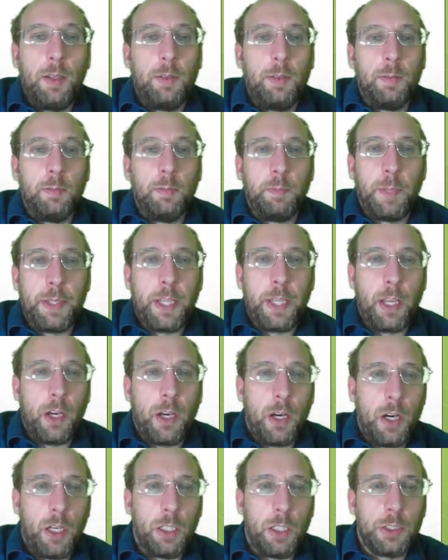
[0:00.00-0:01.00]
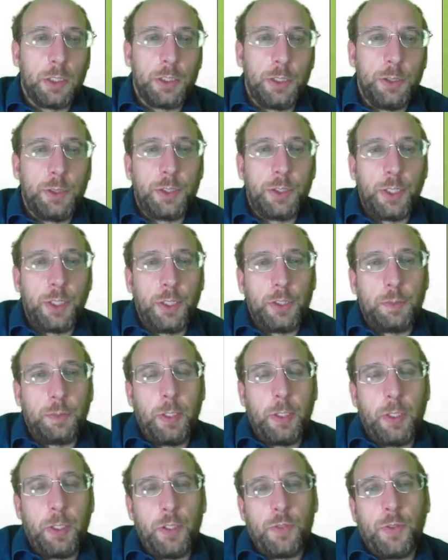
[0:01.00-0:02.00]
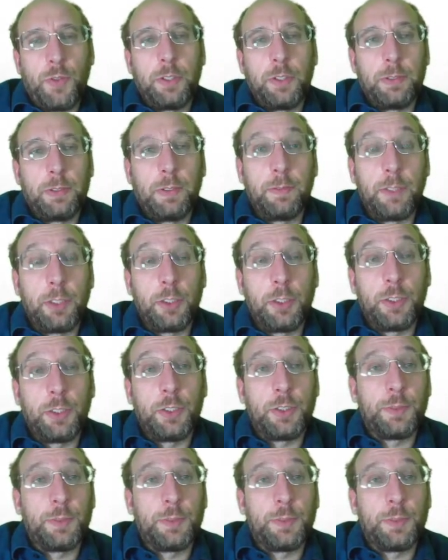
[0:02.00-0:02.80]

but they all use those bones for different functions.